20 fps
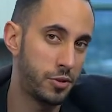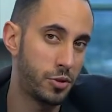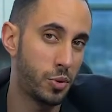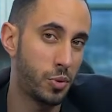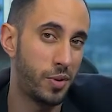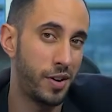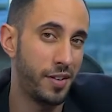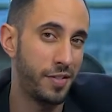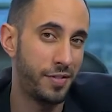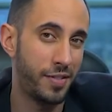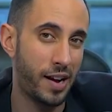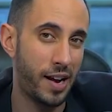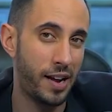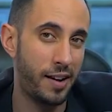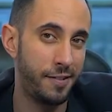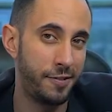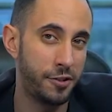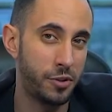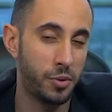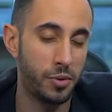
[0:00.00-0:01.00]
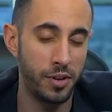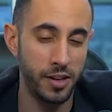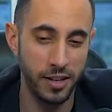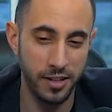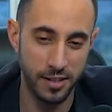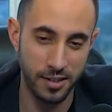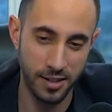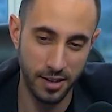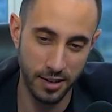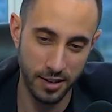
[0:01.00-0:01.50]
25,
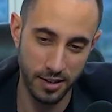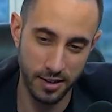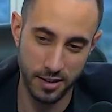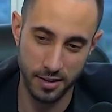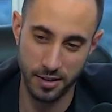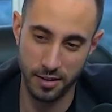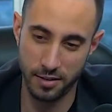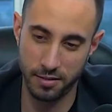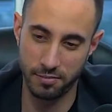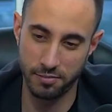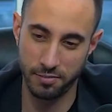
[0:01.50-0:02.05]
26,